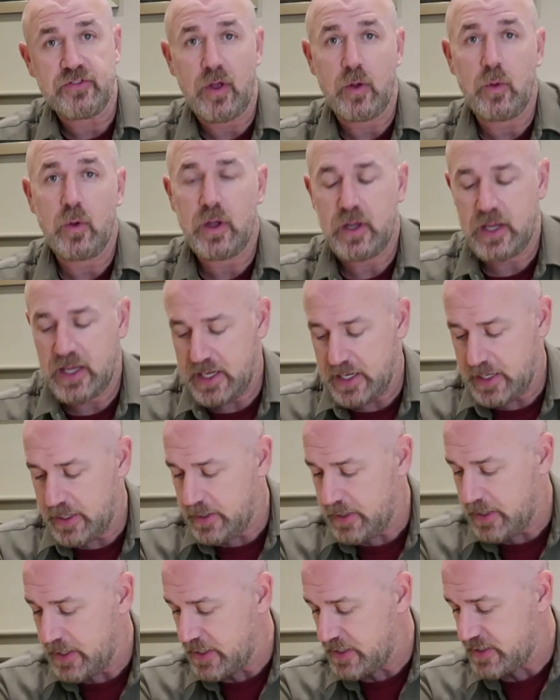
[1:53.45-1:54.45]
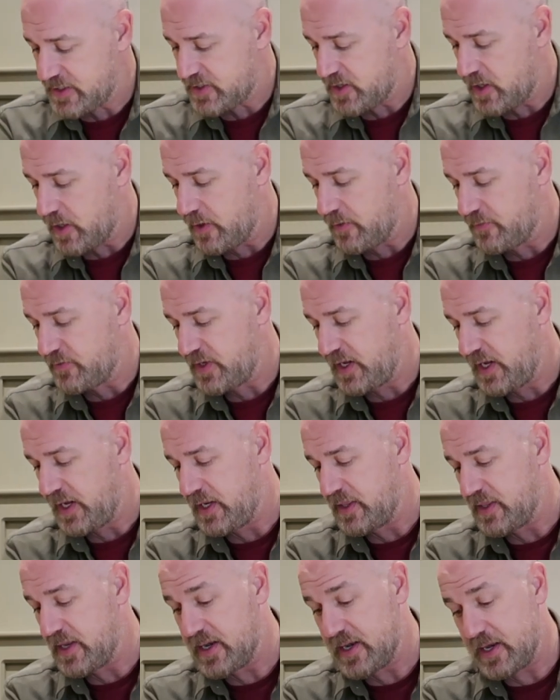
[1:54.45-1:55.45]
So he served
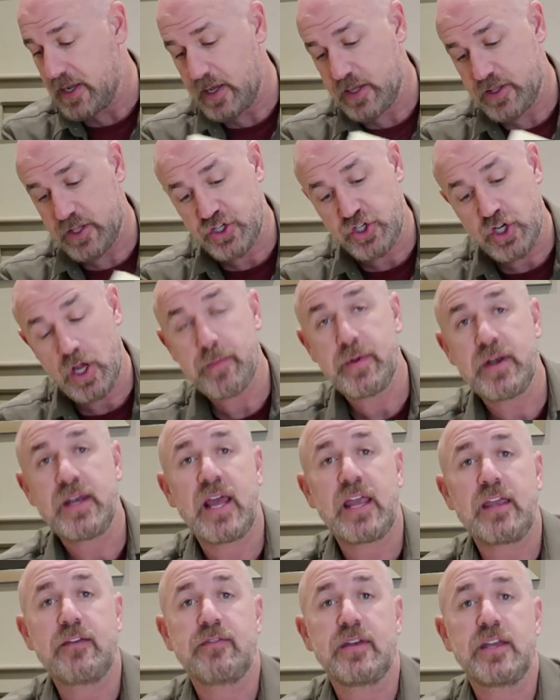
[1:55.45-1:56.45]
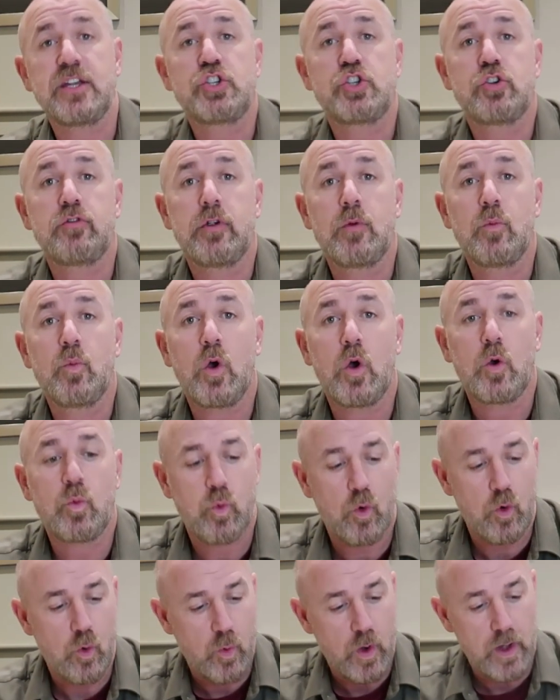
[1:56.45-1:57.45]
in the German Navy during World
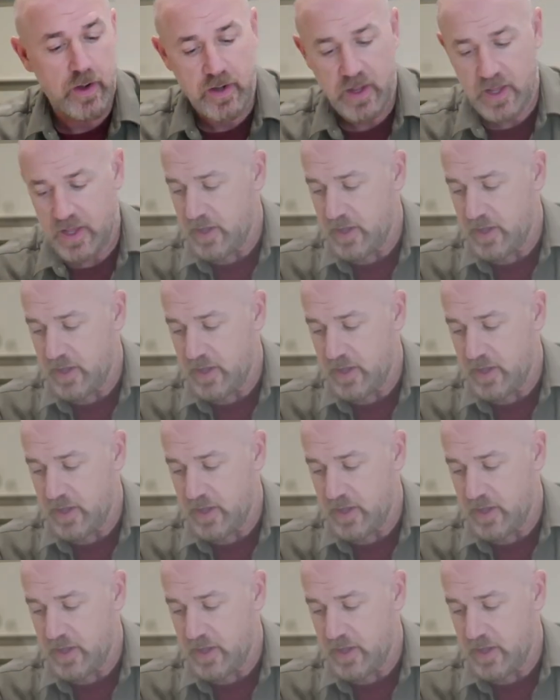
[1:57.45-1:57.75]
War I.